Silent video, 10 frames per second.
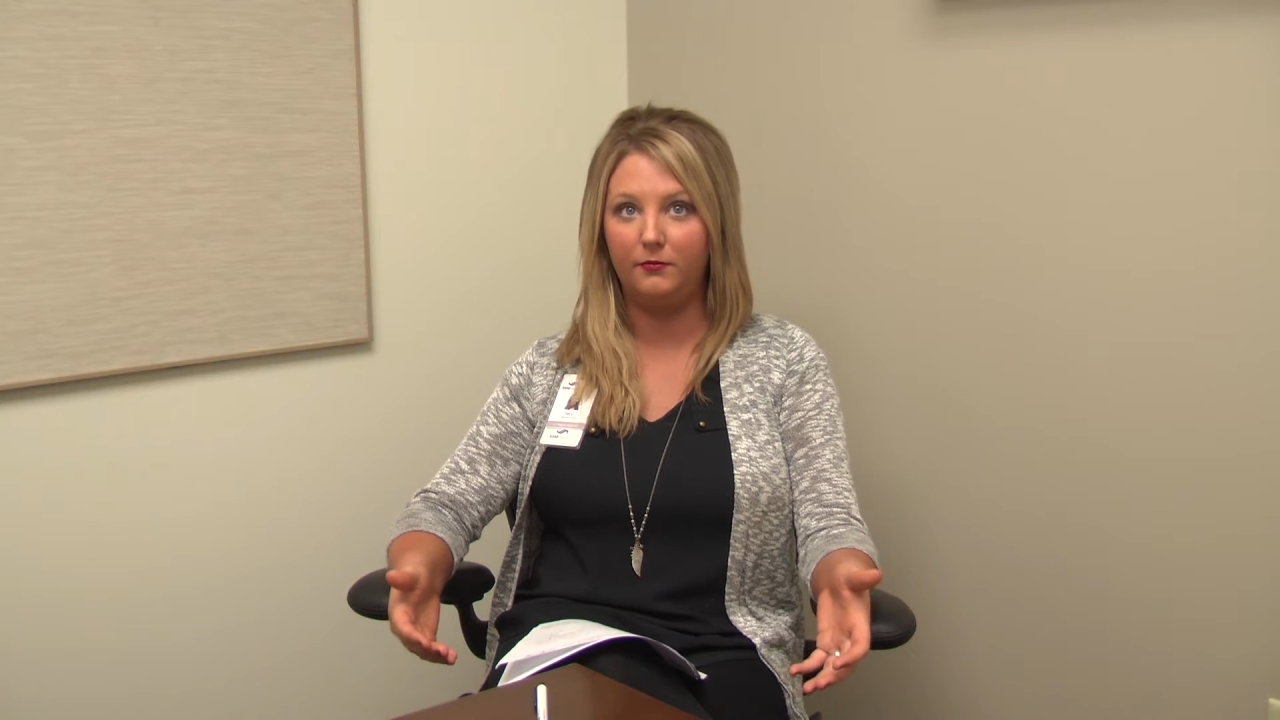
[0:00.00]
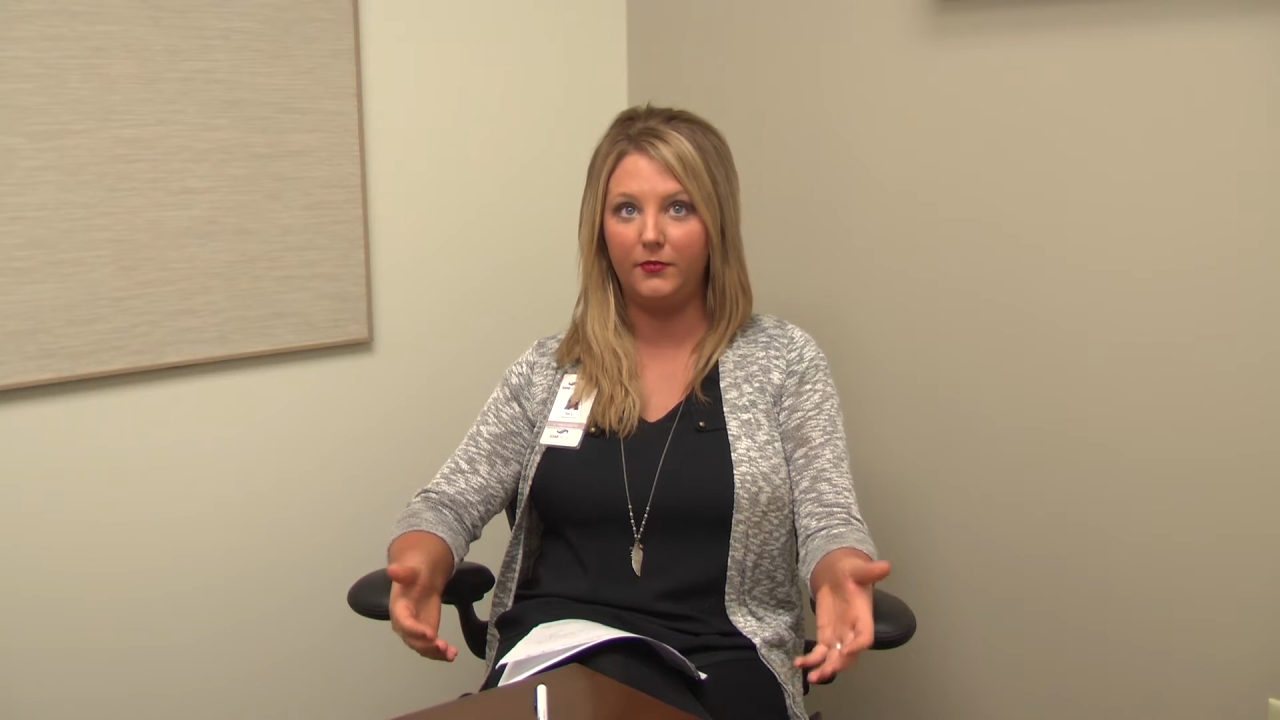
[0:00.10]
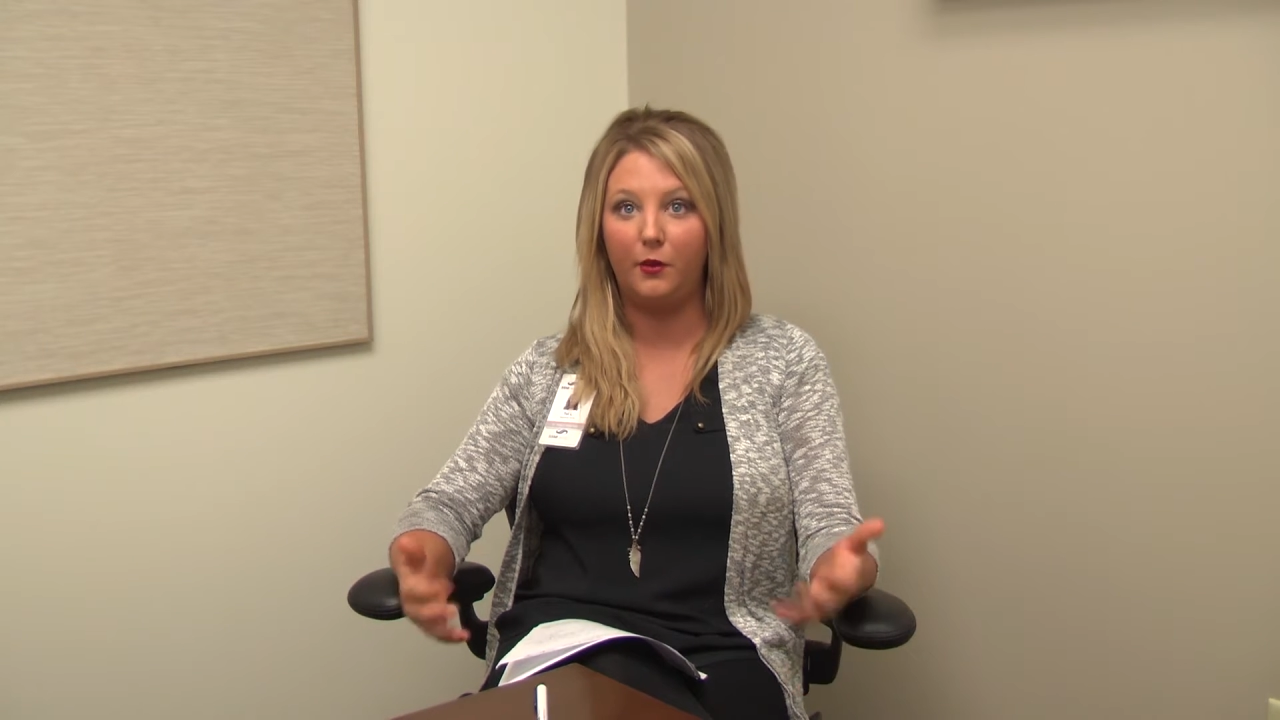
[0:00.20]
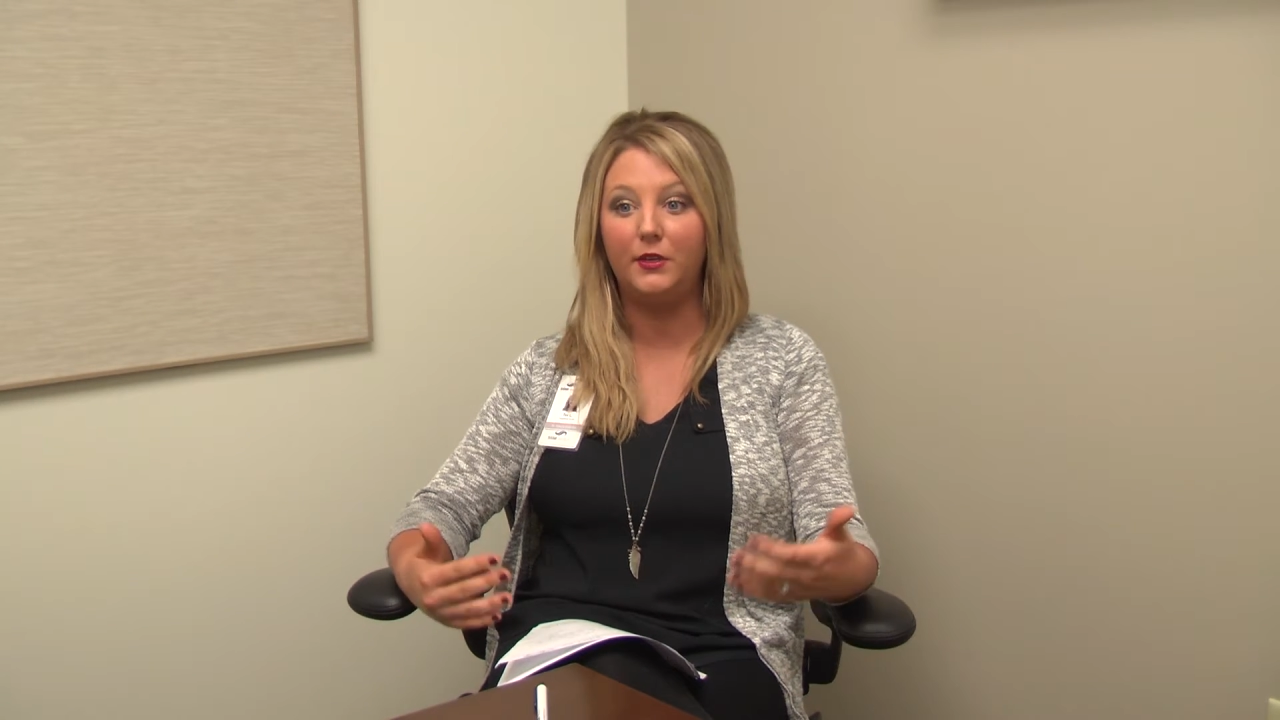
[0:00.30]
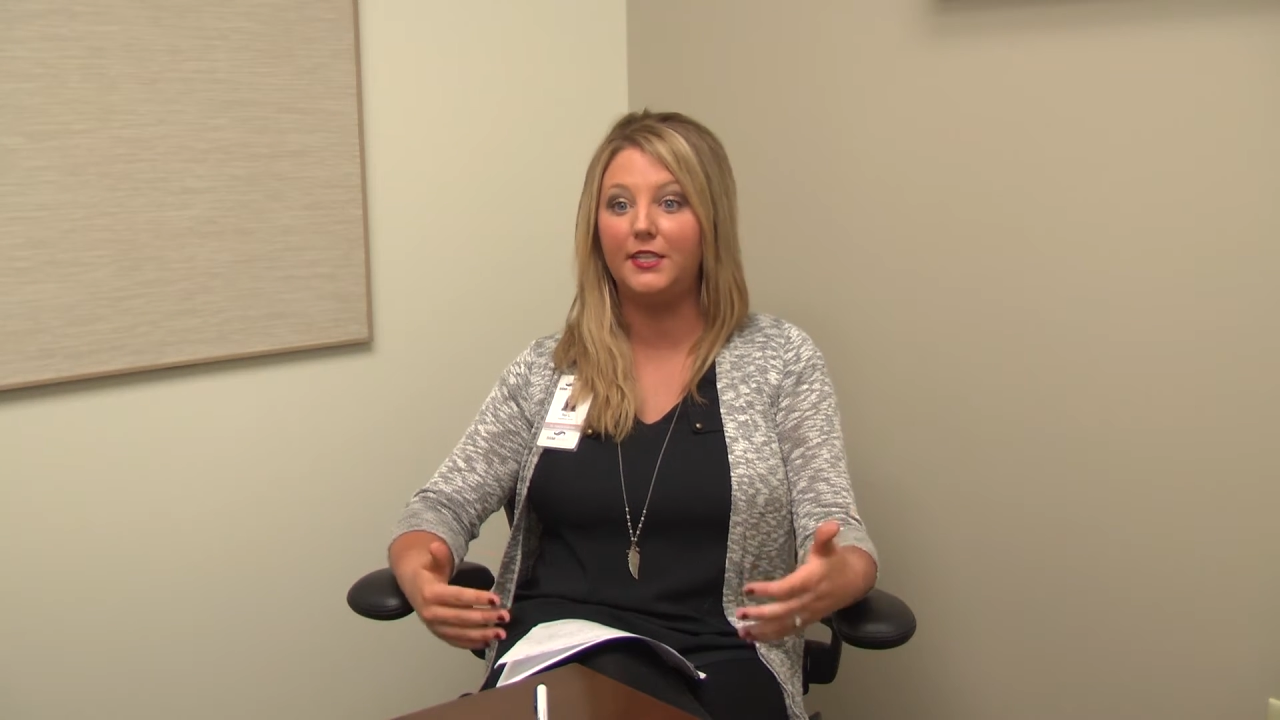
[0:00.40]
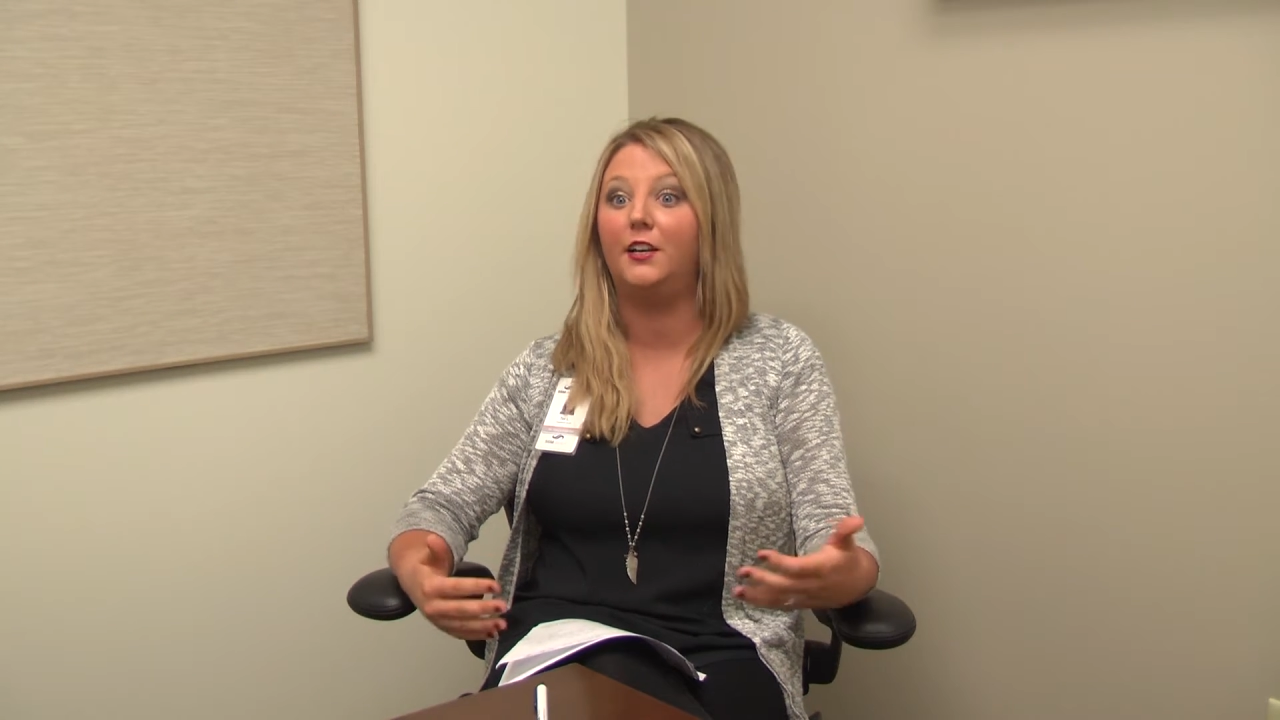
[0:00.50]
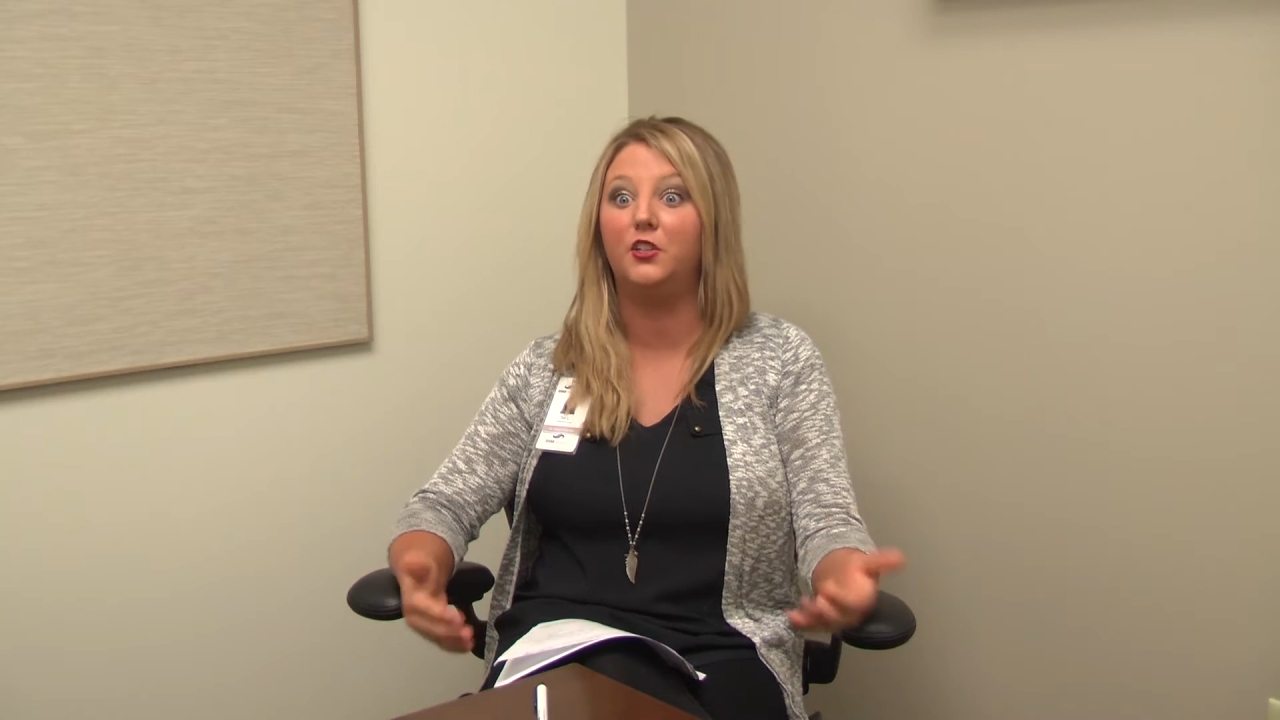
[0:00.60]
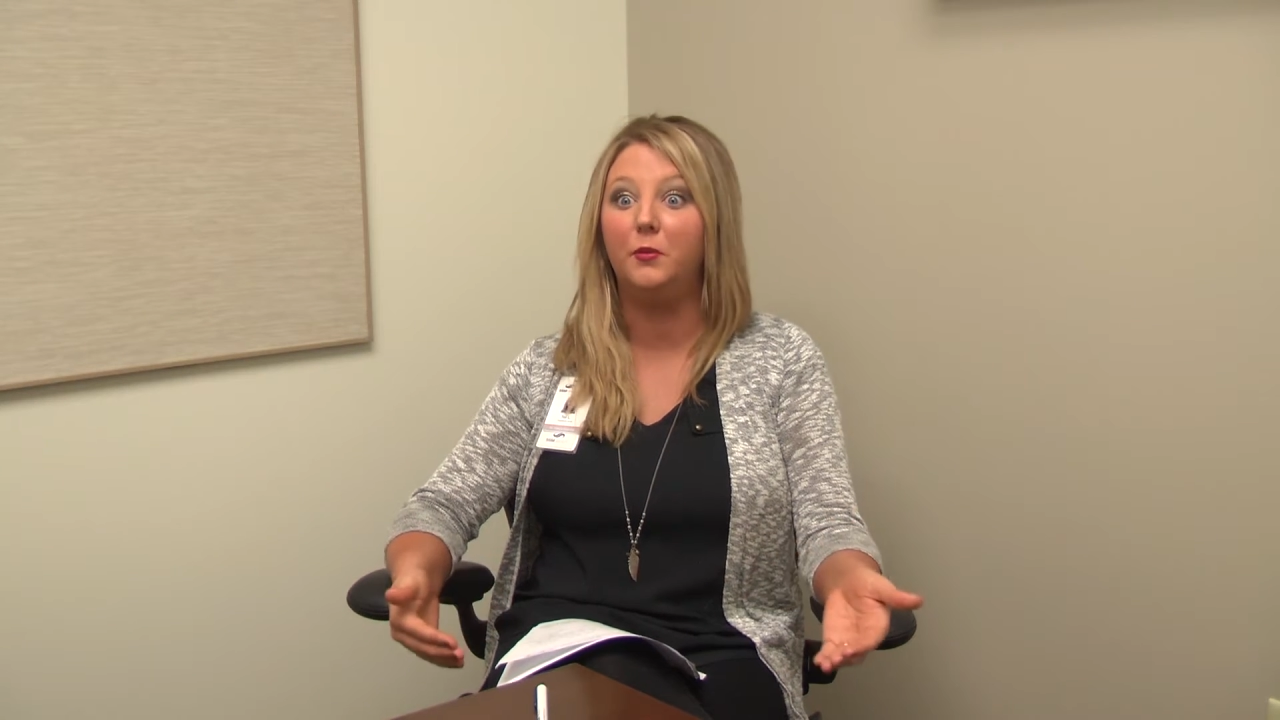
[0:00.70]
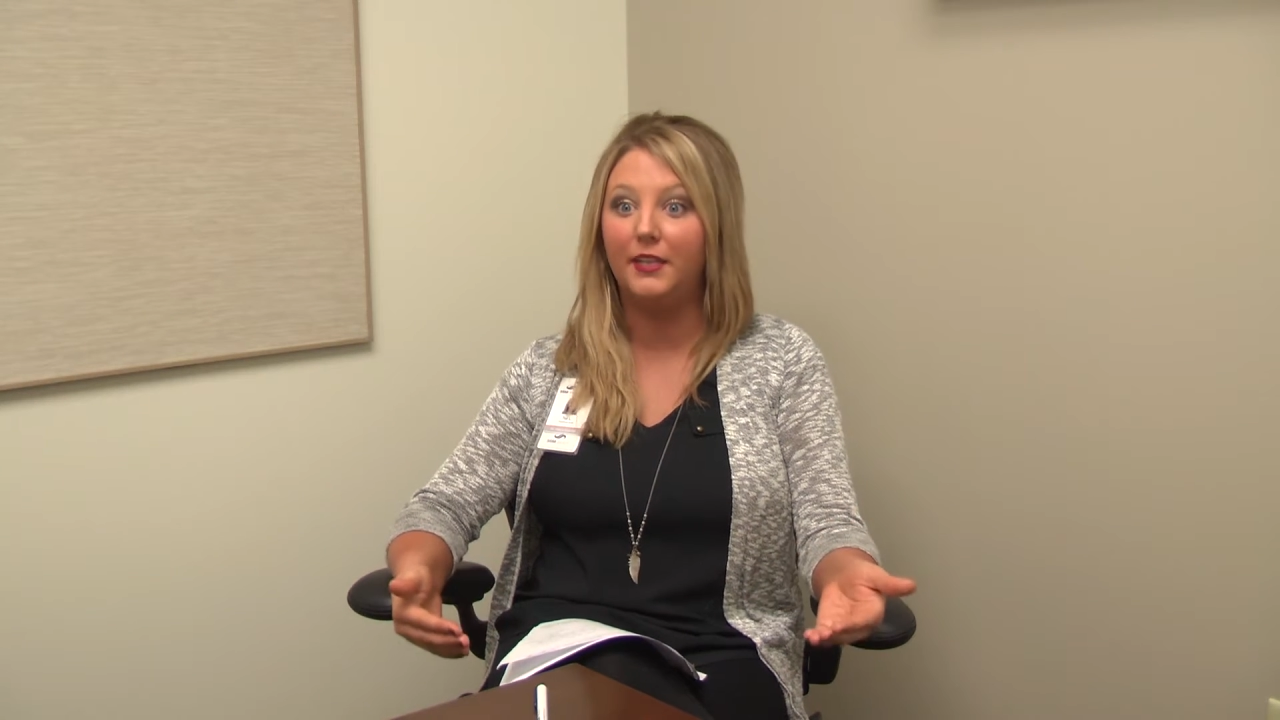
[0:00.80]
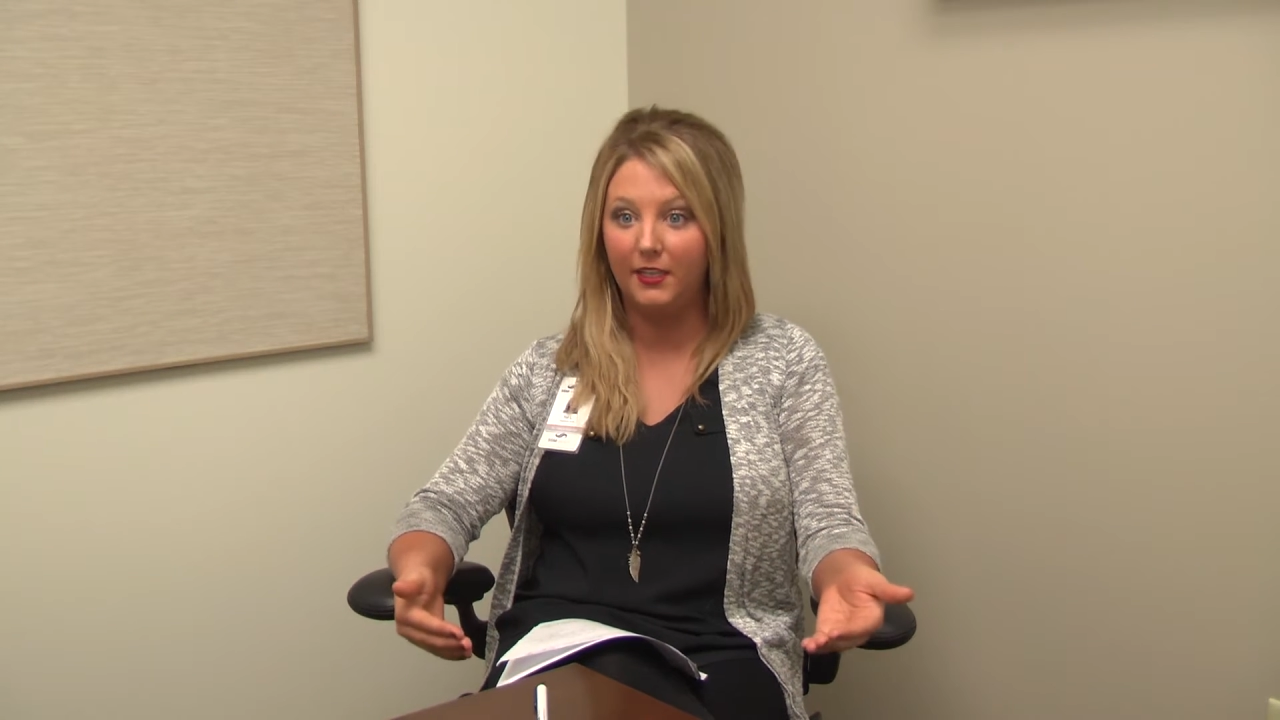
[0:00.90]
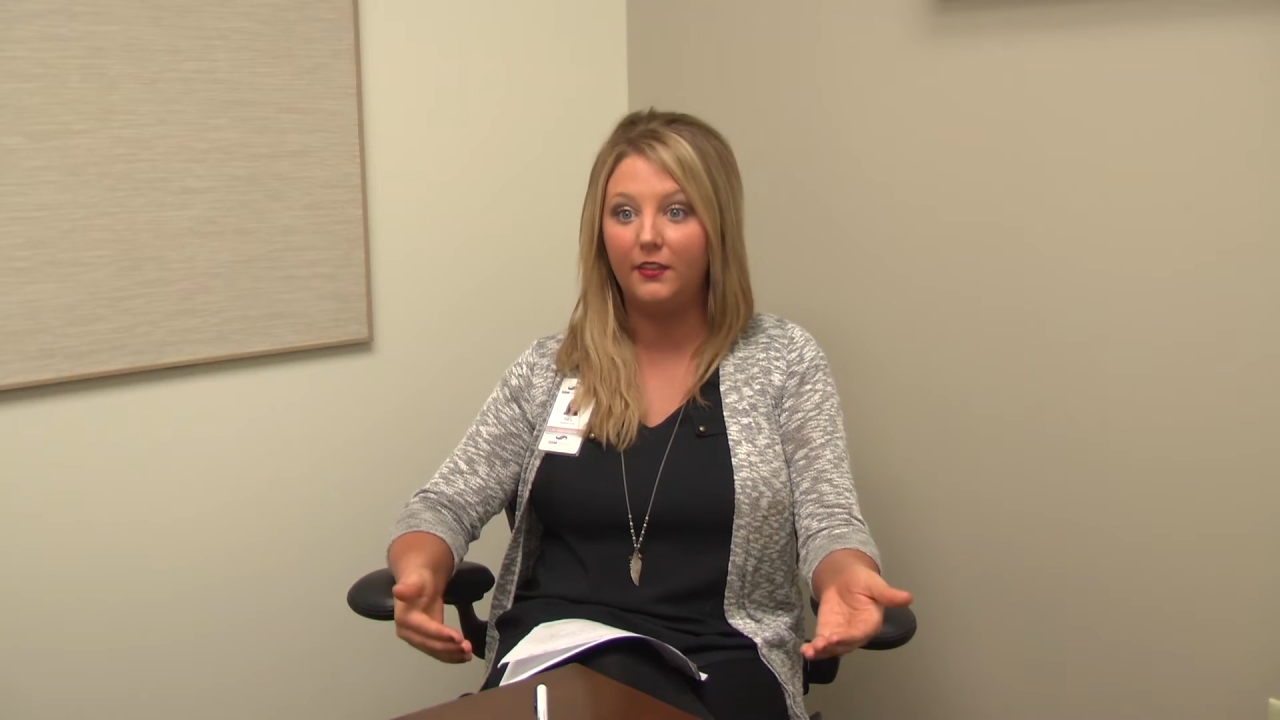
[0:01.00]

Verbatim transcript: that we document